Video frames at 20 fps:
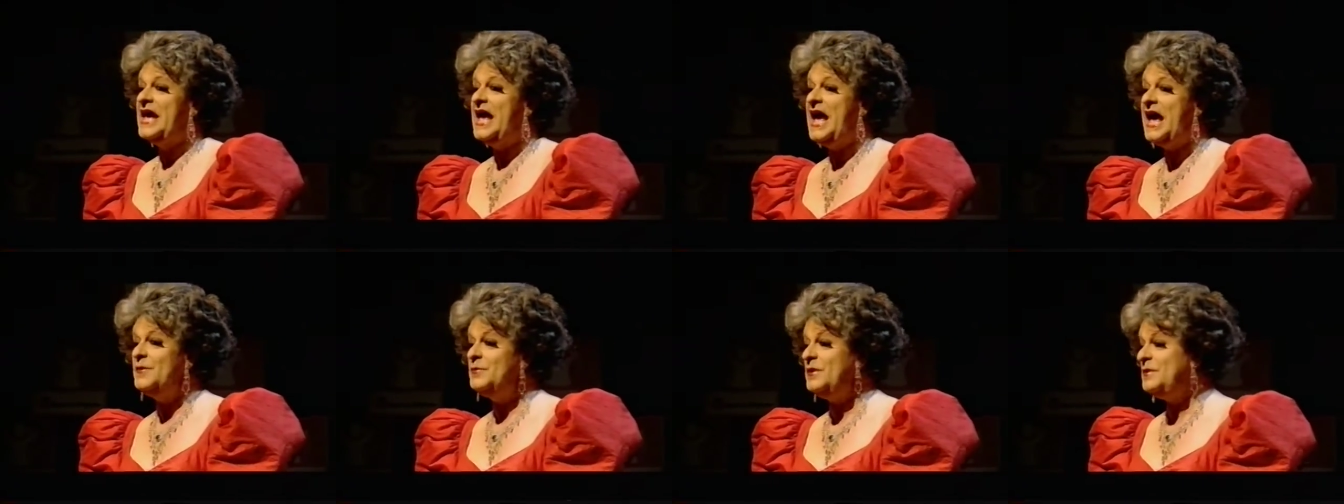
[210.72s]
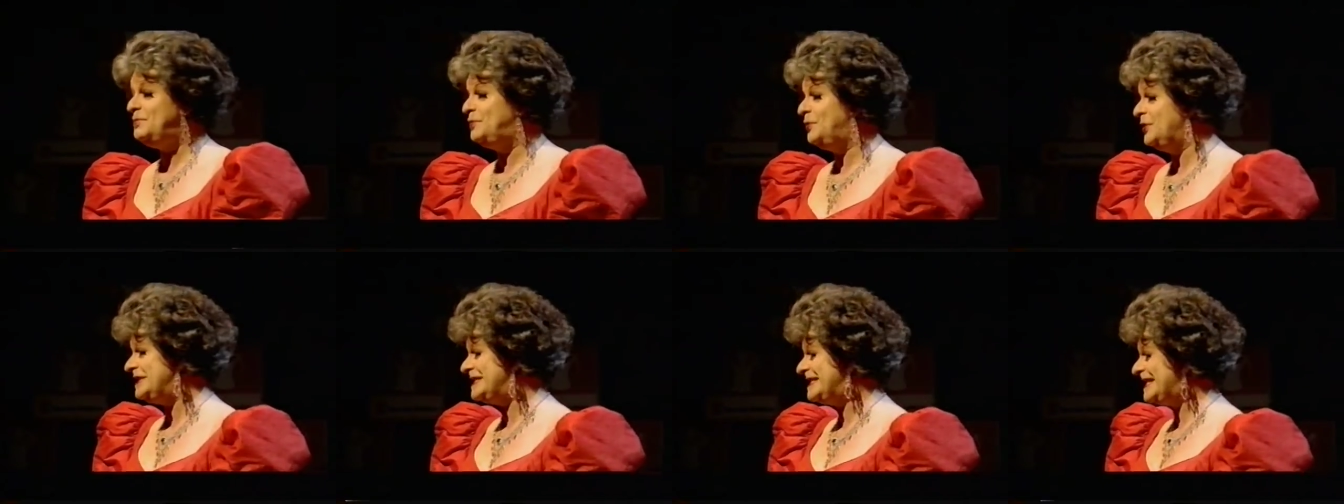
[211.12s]
And we
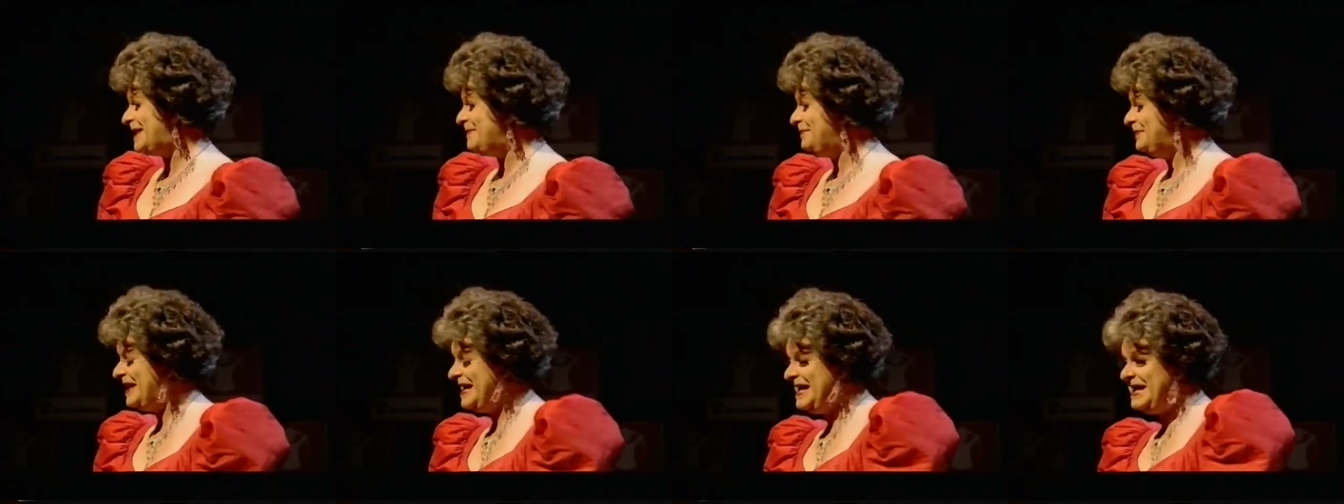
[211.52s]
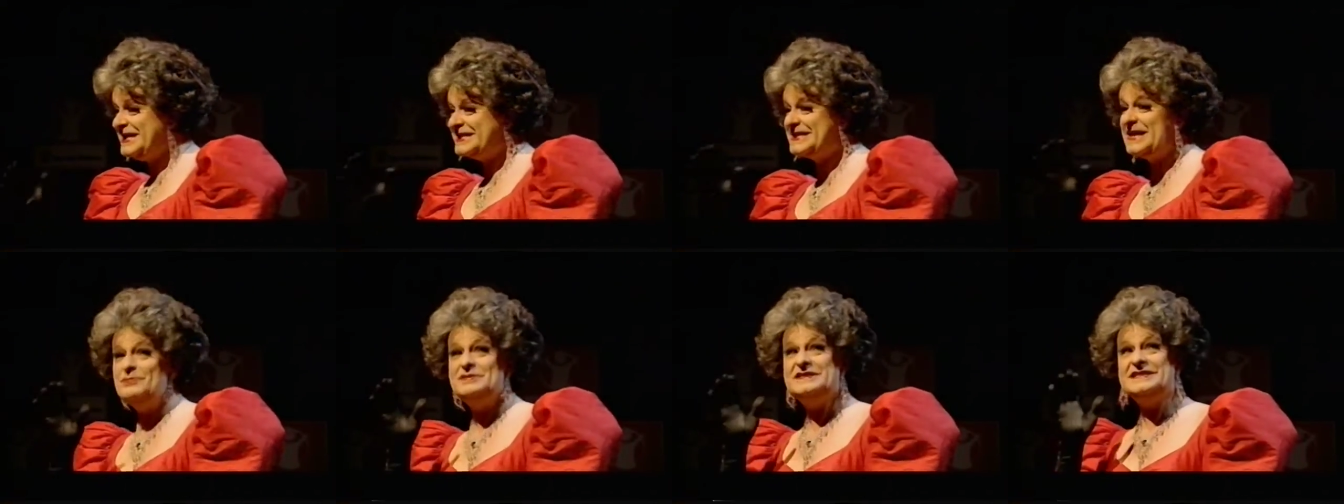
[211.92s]
put some
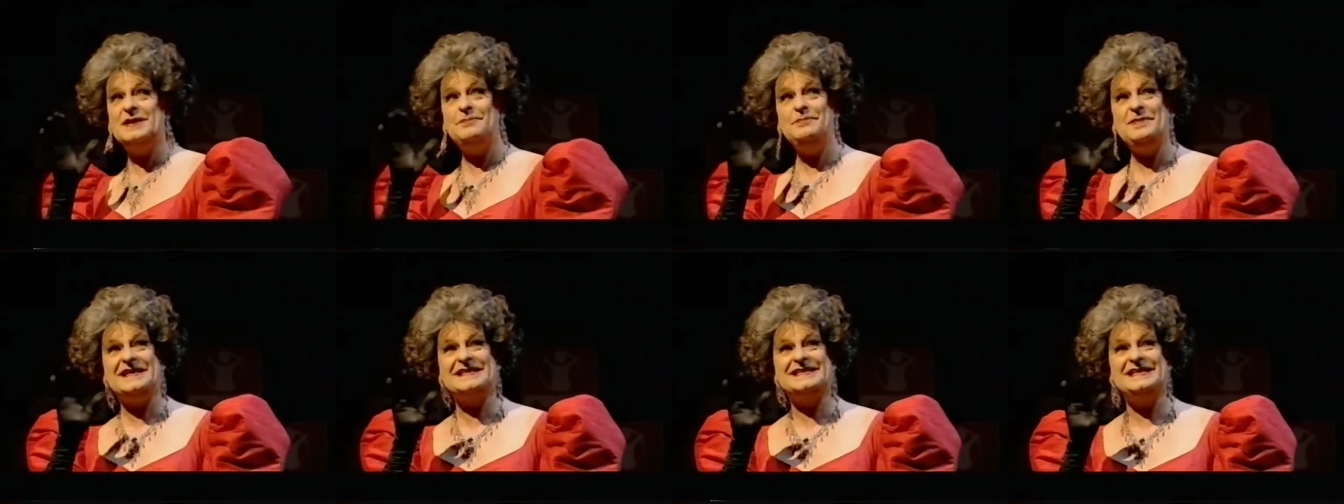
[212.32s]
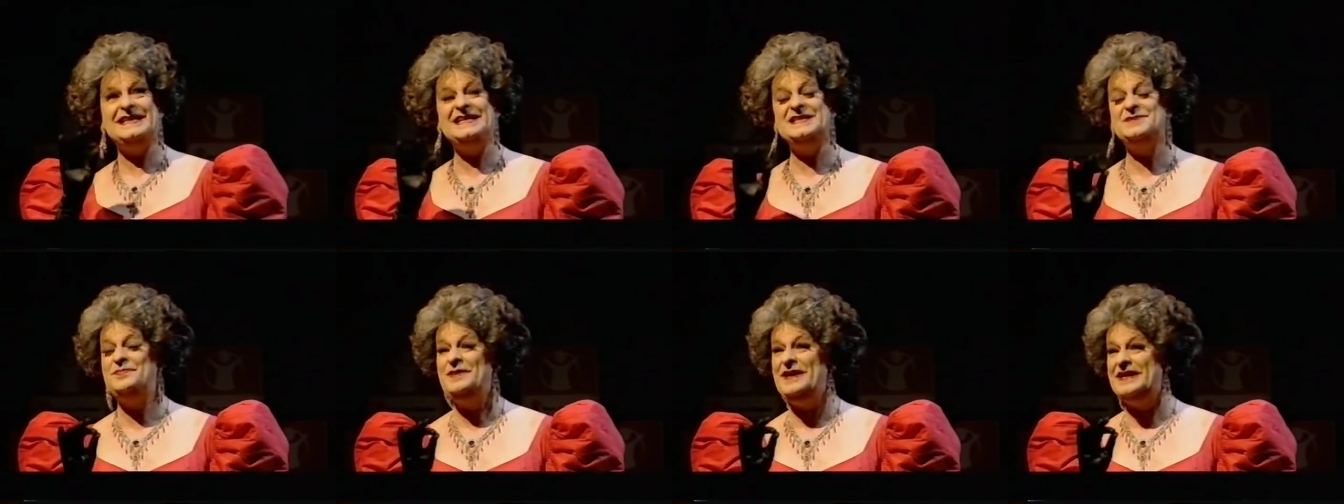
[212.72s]
Tipex in
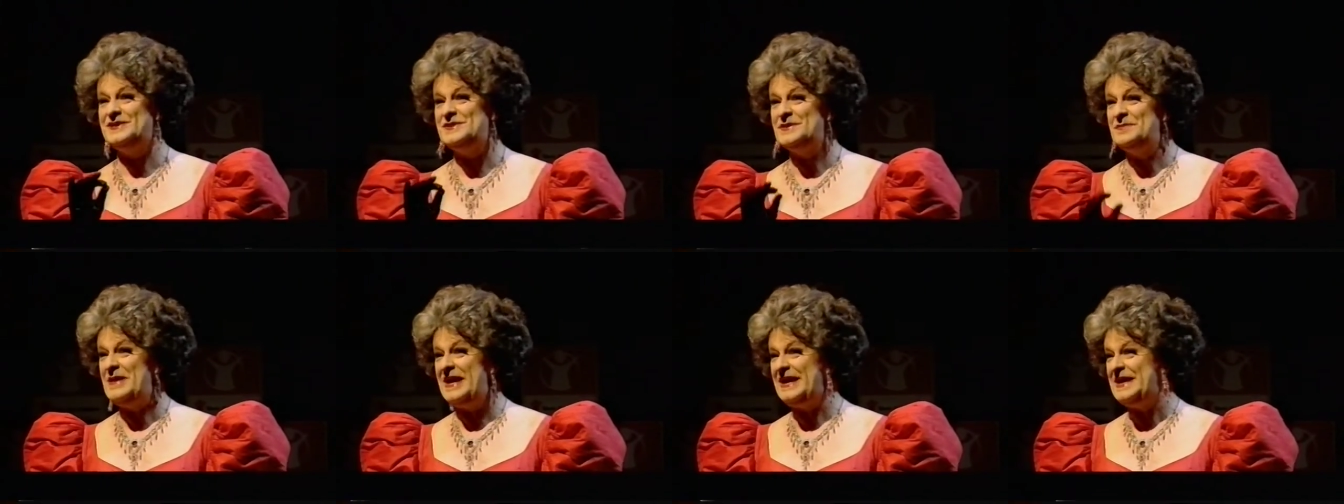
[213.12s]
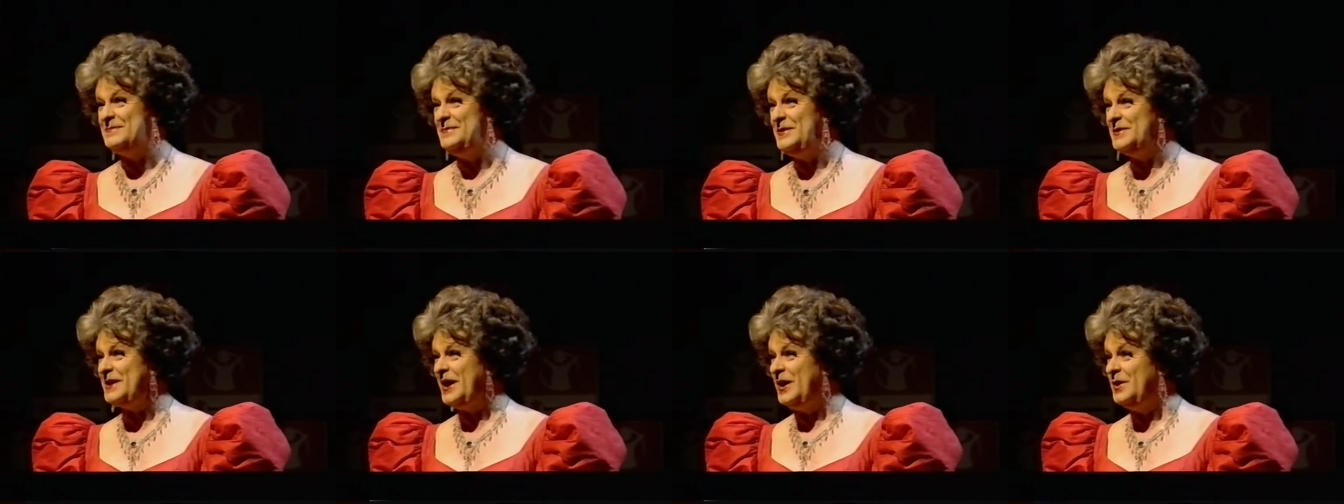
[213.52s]
his beard to make him
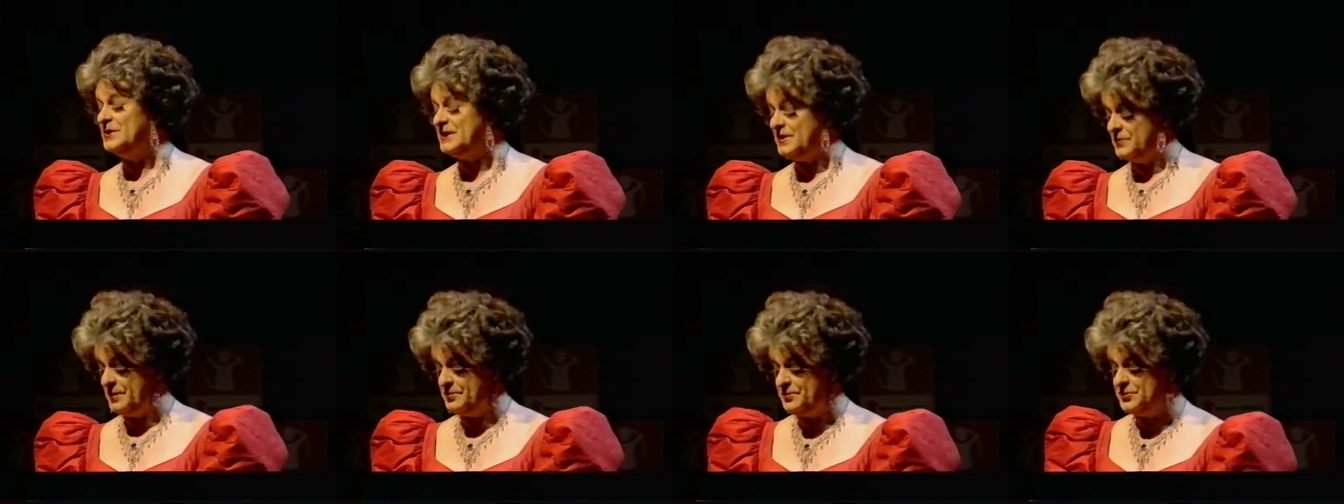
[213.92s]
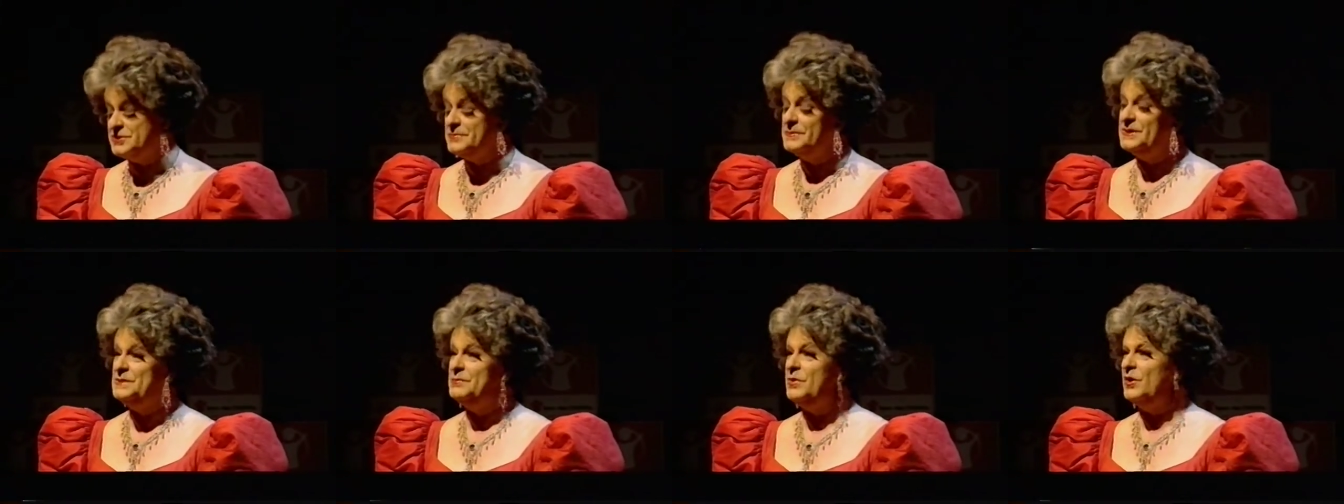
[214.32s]
look old, and we put
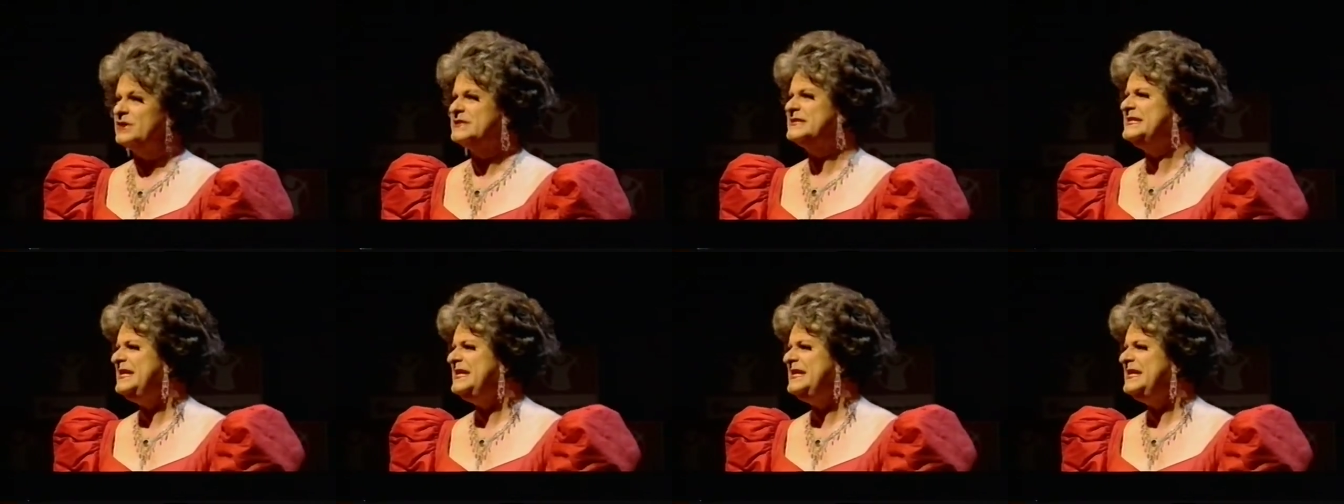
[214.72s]
him on a box.